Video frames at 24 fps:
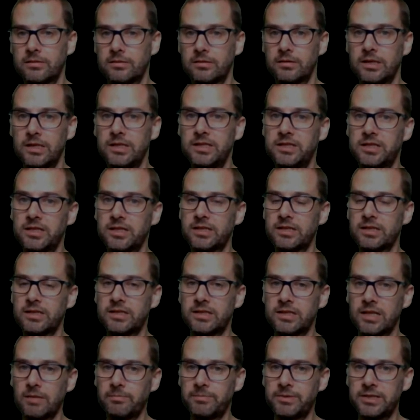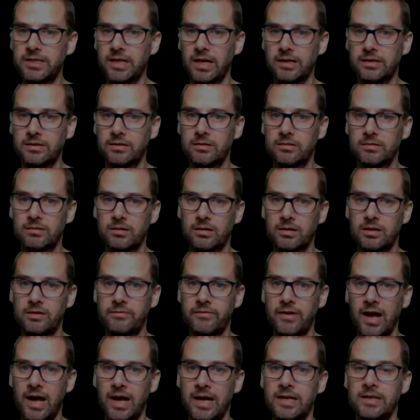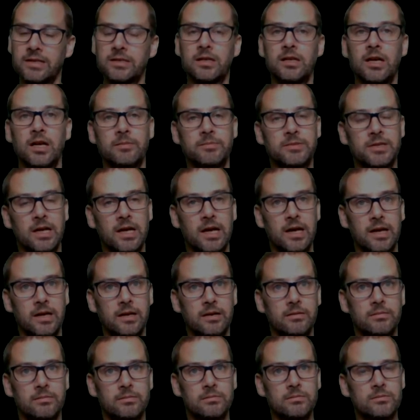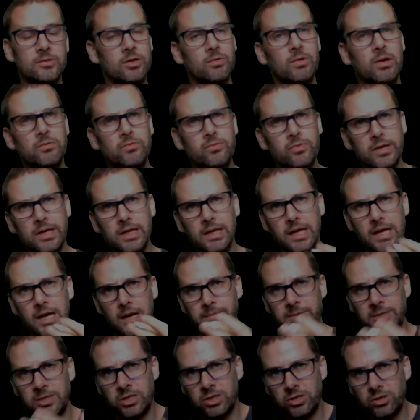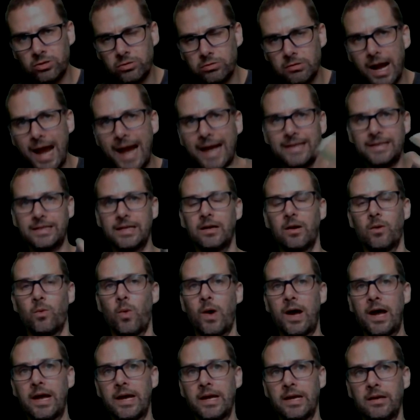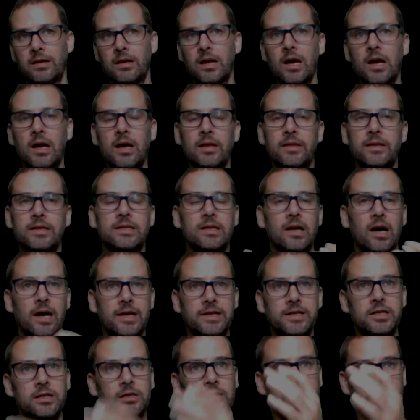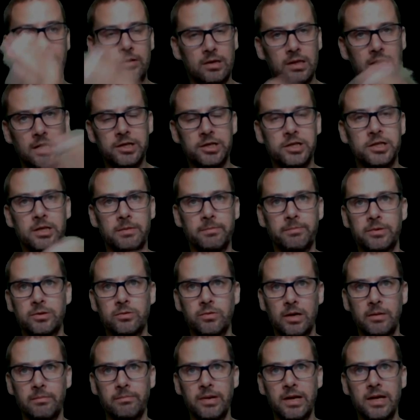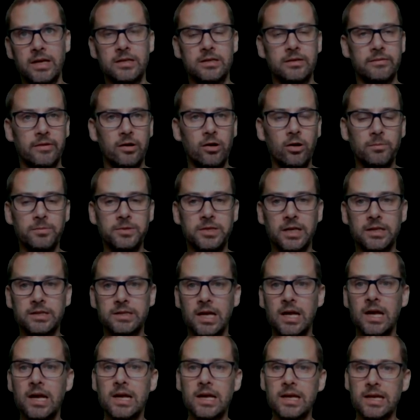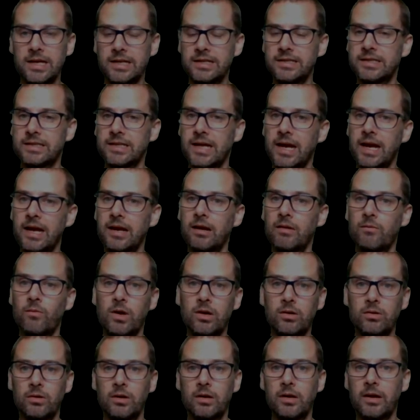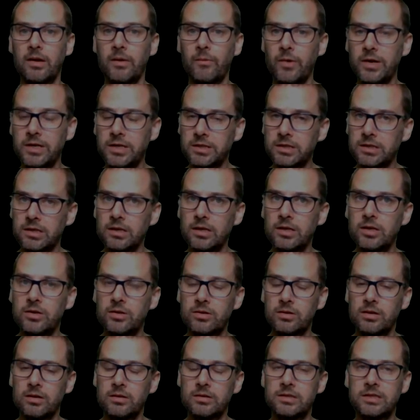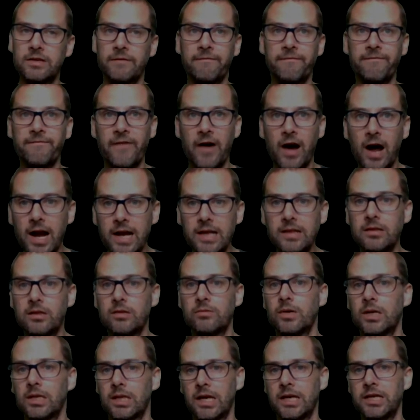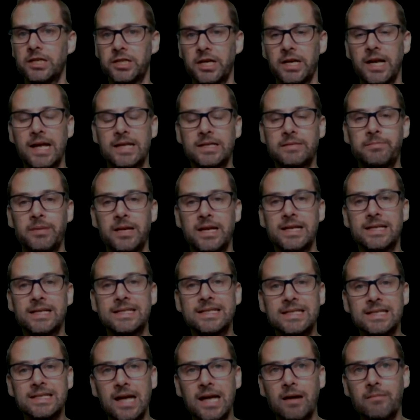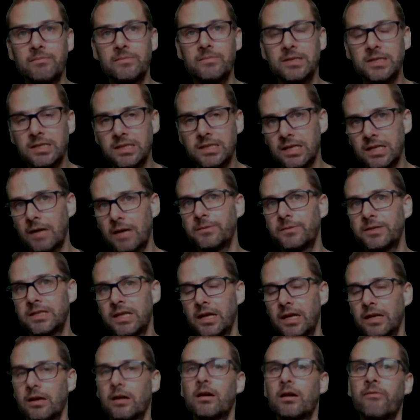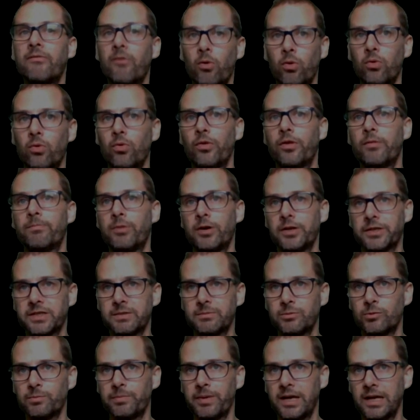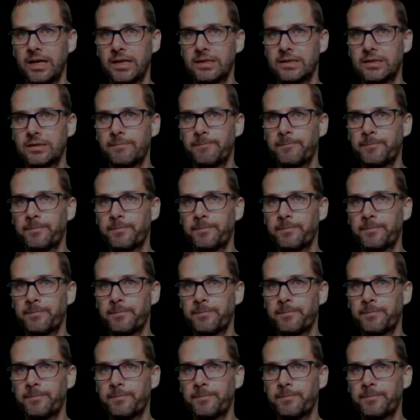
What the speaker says: is just a subset of A times A. So we're really abstracting away this idea of a relationship between pairs of objects in saying, well, we're just going to define the relation as being some subset of all the possible pairs.